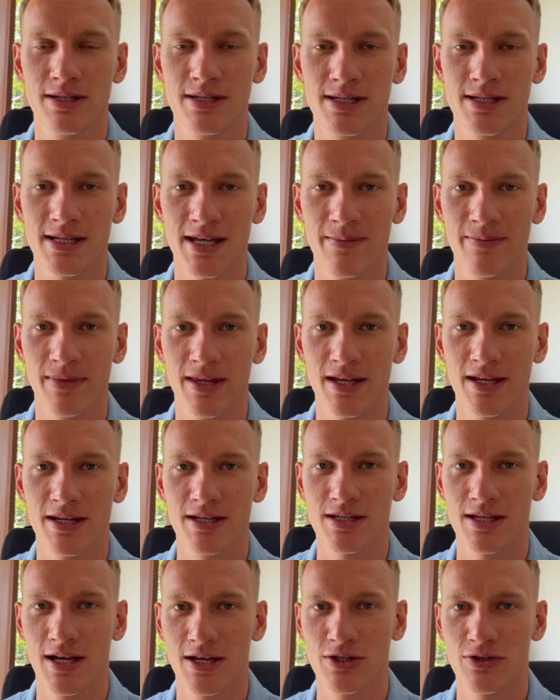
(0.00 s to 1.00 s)
same
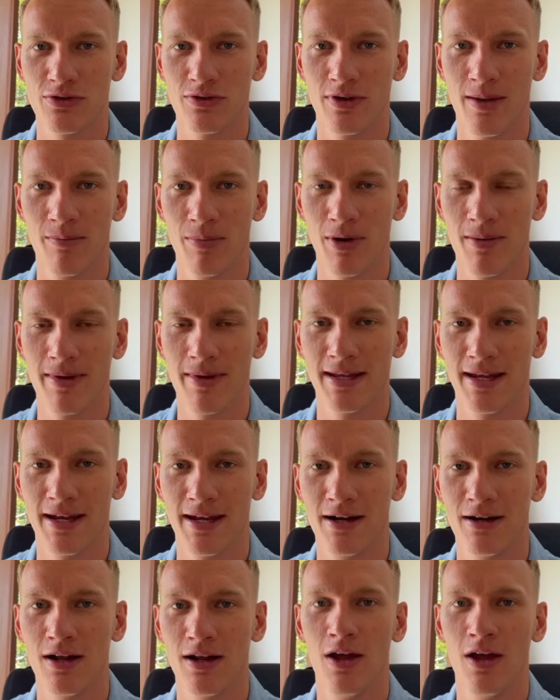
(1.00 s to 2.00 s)
things as you implement
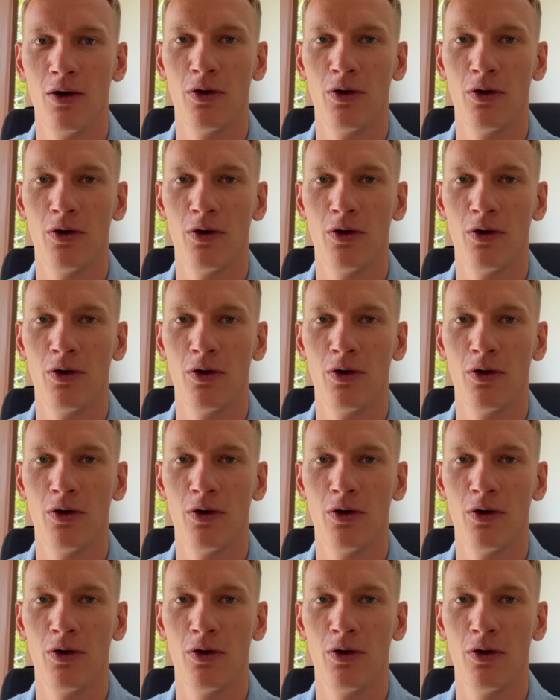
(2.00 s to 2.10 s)
here